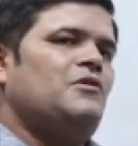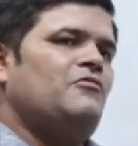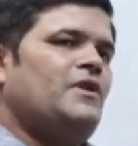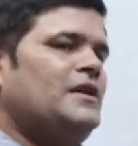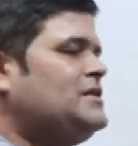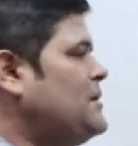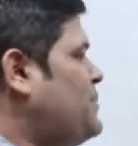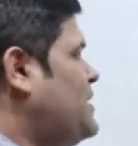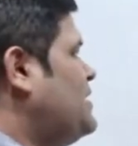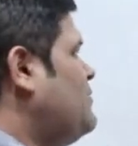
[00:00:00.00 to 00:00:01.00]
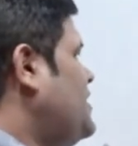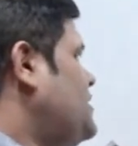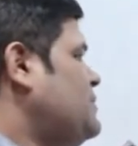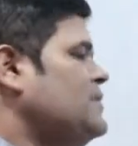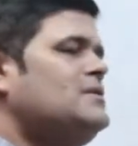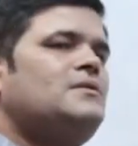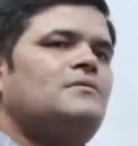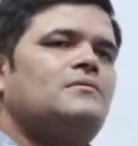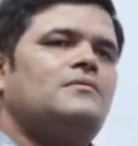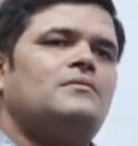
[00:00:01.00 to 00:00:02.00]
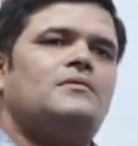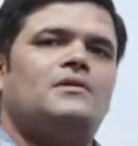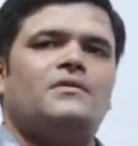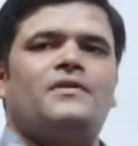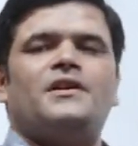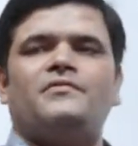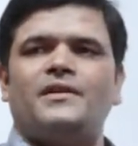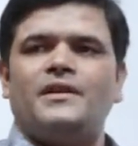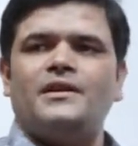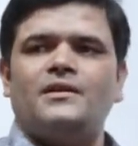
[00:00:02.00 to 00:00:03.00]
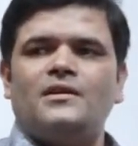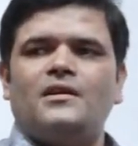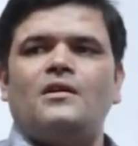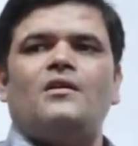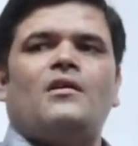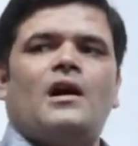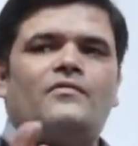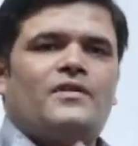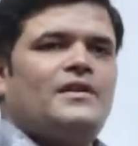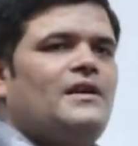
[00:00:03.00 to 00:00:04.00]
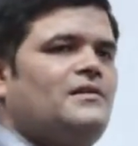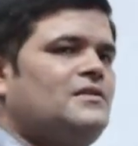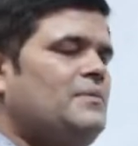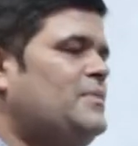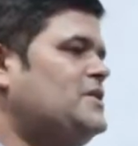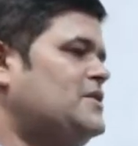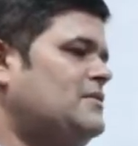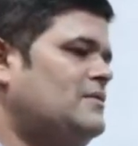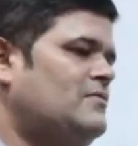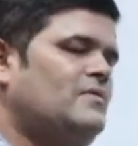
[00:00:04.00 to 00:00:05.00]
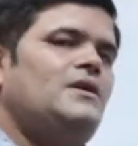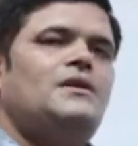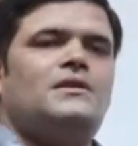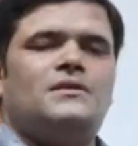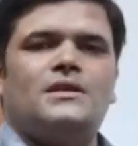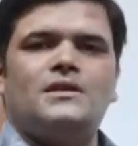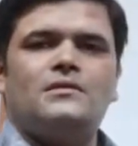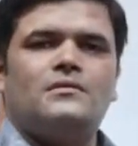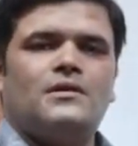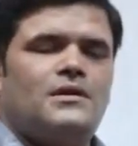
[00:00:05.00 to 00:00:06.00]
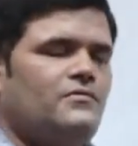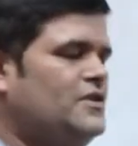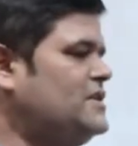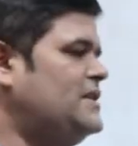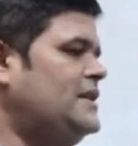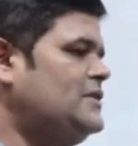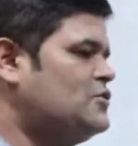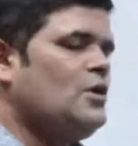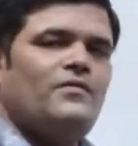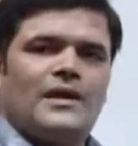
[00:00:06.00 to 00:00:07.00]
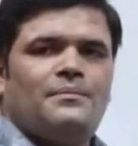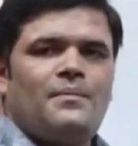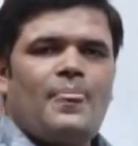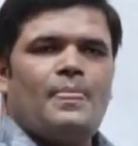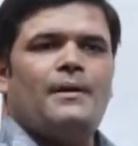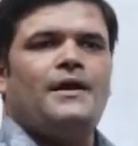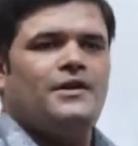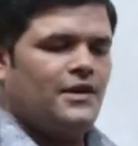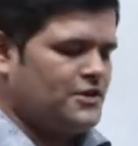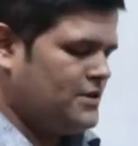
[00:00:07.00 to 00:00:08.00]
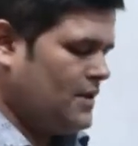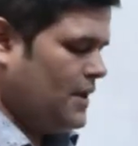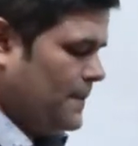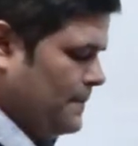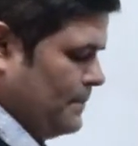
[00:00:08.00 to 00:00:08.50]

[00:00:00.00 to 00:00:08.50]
we can separate the variables differently. After that separation, we easily solve them by integration. Okay,